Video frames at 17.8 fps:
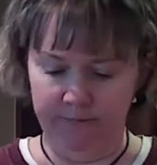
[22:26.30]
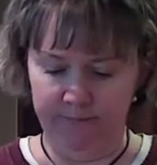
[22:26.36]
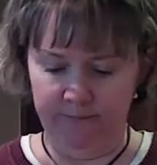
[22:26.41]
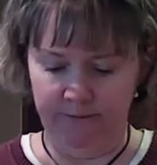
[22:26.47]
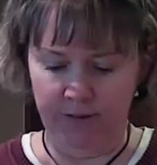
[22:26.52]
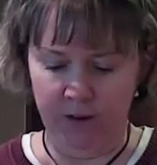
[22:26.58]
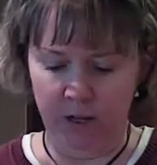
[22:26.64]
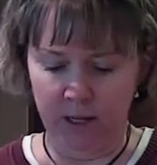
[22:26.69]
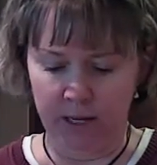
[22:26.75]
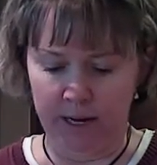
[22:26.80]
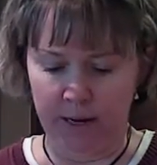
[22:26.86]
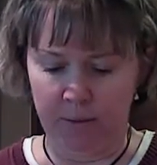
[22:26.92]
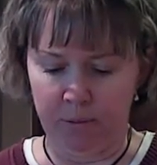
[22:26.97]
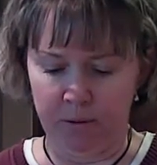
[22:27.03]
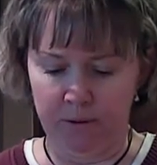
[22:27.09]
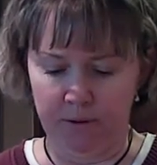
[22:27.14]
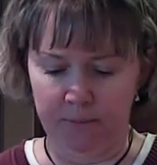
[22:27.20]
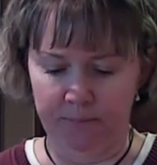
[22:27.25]
fill it up.
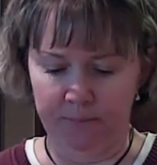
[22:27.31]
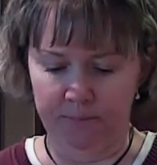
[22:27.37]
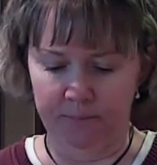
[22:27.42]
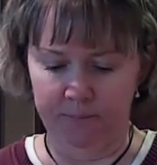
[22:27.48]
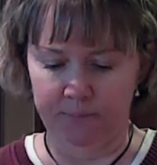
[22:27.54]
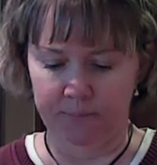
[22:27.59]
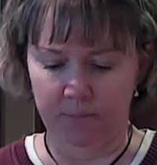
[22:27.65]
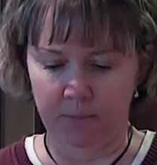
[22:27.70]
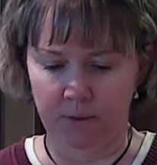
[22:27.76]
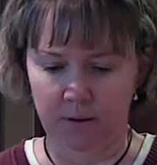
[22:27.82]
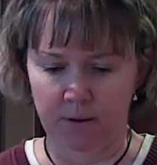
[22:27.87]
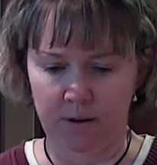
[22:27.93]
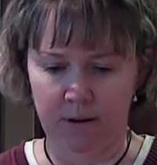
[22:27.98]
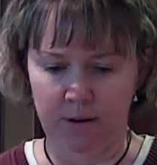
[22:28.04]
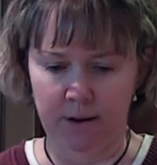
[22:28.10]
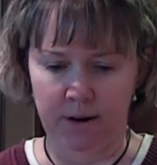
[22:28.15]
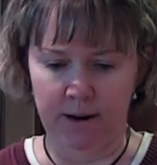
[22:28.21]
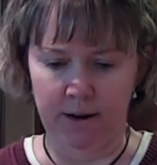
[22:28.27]
All
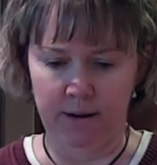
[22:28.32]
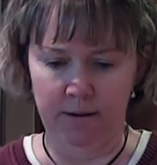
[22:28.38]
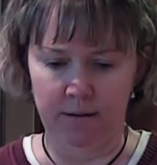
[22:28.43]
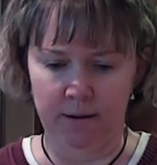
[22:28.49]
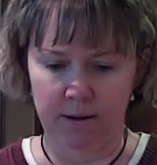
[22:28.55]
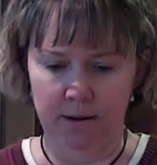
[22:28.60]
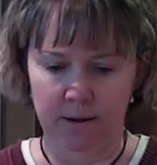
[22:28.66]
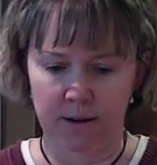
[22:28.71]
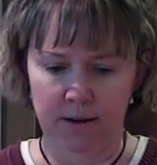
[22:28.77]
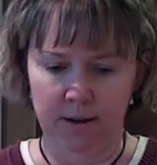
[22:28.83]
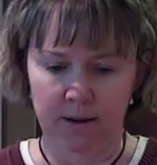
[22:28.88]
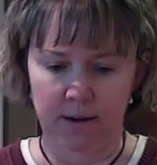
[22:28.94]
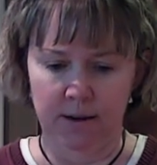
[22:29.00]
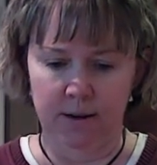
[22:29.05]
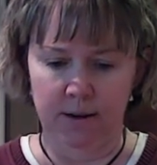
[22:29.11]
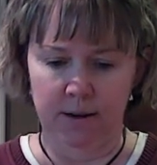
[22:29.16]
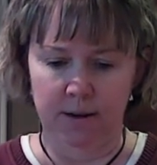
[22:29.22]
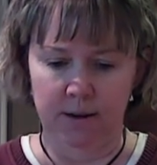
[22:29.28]
right,
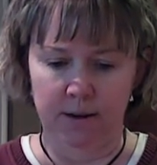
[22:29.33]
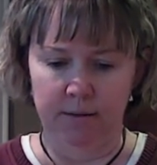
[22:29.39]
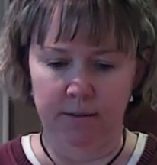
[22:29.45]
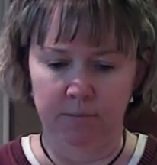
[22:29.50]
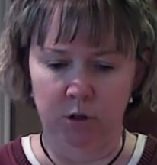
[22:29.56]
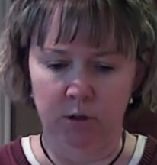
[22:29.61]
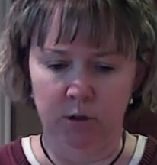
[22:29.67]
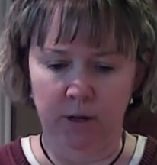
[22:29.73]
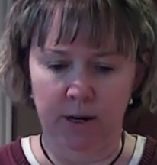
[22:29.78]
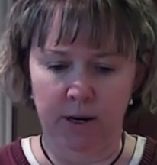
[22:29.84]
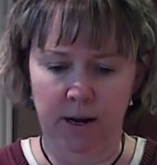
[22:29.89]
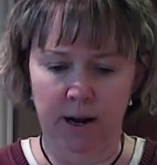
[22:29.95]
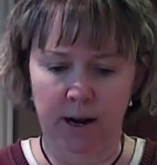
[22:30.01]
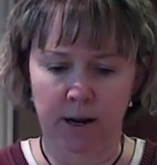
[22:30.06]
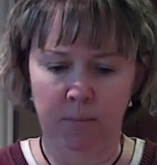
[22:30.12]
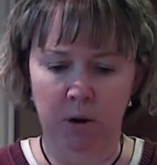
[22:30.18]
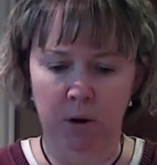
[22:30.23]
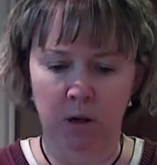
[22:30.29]
just kind of
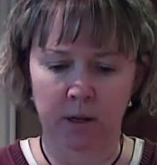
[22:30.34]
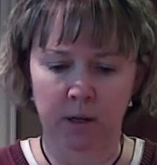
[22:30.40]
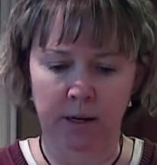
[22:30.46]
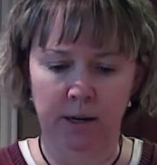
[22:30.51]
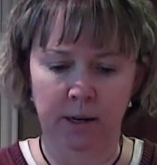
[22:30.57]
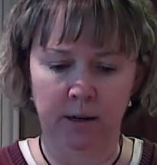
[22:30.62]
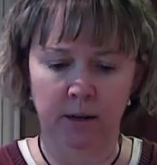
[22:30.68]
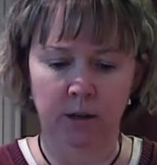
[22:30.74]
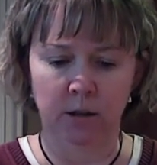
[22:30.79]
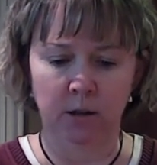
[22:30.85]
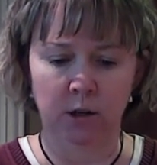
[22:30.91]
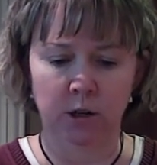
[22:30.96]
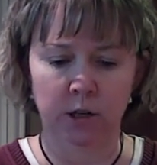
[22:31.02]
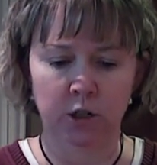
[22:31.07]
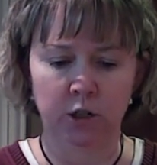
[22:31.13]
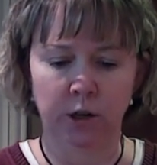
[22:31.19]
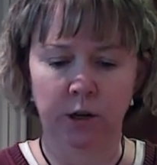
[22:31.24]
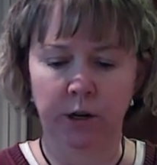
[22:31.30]
eyeballing it. You learn
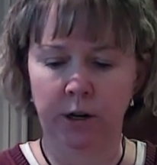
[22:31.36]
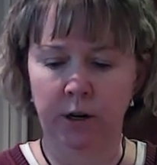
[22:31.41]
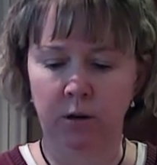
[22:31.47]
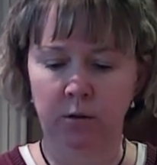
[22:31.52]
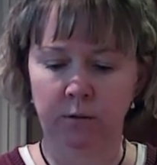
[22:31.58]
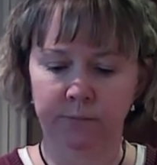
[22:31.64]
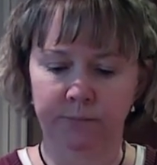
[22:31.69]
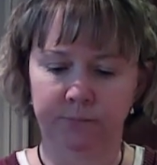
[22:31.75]
as you go.